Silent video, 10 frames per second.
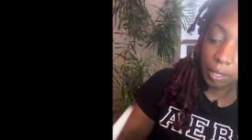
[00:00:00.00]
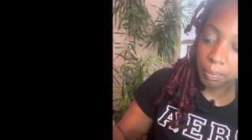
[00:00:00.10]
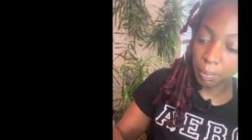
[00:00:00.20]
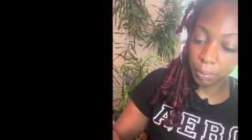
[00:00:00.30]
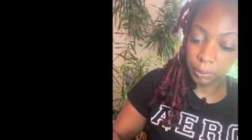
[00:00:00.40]
let
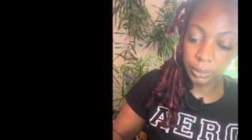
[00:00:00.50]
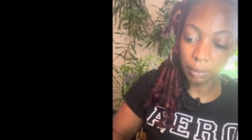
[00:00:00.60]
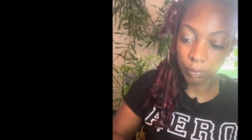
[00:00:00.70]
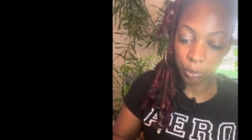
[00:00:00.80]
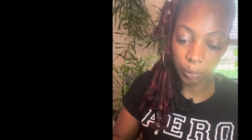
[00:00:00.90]
me pull
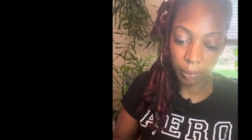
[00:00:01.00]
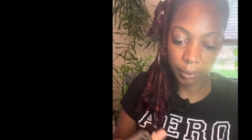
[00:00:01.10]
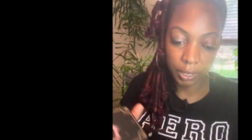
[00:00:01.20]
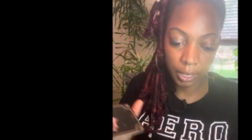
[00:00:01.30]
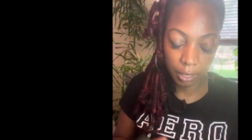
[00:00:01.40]
something real quick
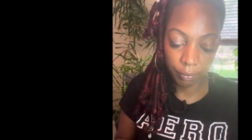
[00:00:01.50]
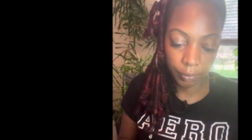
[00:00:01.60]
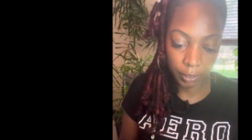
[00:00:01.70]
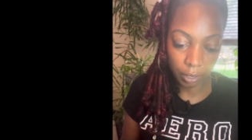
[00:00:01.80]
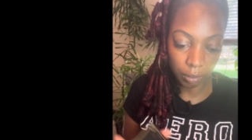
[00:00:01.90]
because I can
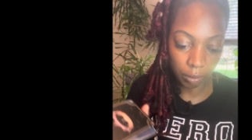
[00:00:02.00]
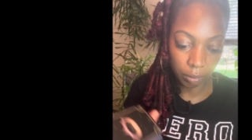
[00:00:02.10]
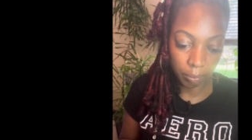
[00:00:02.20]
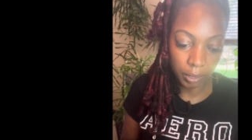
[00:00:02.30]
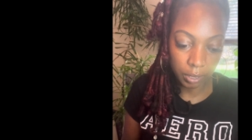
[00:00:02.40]
feel it
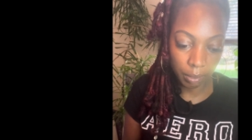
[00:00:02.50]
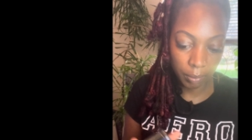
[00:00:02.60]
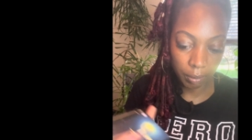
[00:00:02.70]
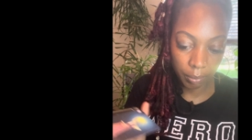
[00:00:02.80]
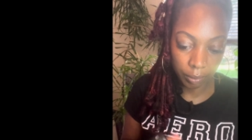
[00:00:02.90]
calling me. Tell
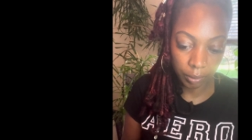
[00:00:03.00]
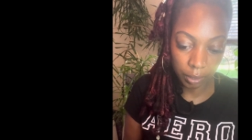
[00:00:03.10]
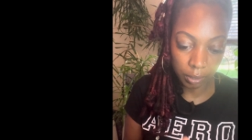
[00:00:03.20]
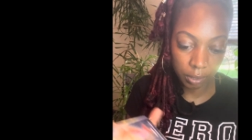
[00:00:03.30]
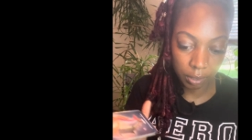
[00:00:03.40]
me about
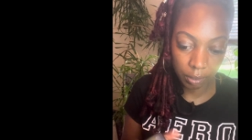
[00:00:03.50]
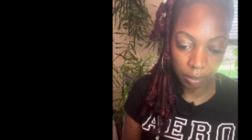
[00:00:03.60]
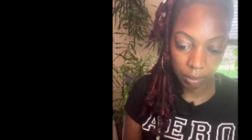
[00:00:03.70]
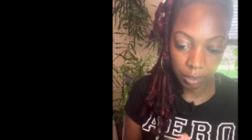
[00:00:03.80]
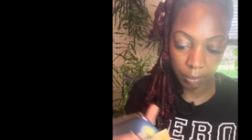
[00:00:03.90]
this.
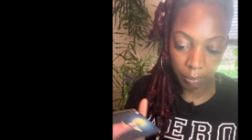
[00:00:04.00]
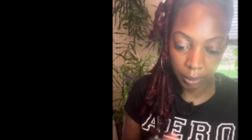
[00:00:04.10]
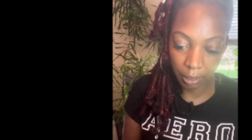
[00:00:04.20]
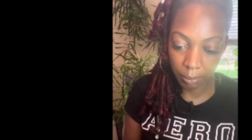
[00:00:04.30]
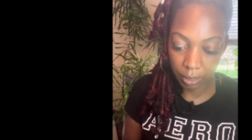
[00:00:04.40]
Tell me
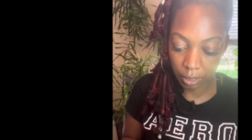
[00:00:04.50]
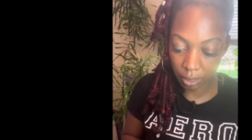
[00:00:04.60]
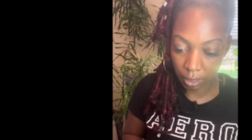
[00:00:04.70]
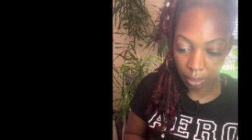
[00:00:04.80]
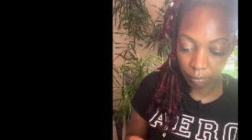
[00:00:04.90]
about that
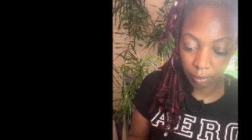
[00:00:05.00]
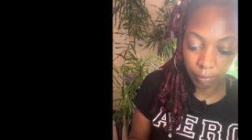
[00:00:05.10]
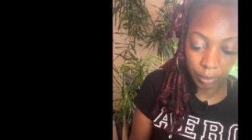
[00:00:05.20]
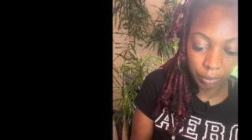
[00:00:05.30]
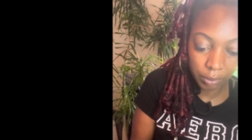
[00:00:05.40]
Magician in
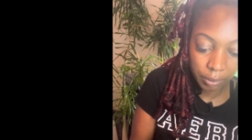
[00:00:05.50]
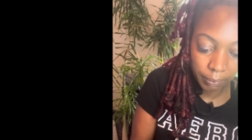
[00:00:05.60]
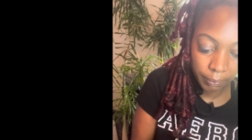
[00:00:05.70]
reverse.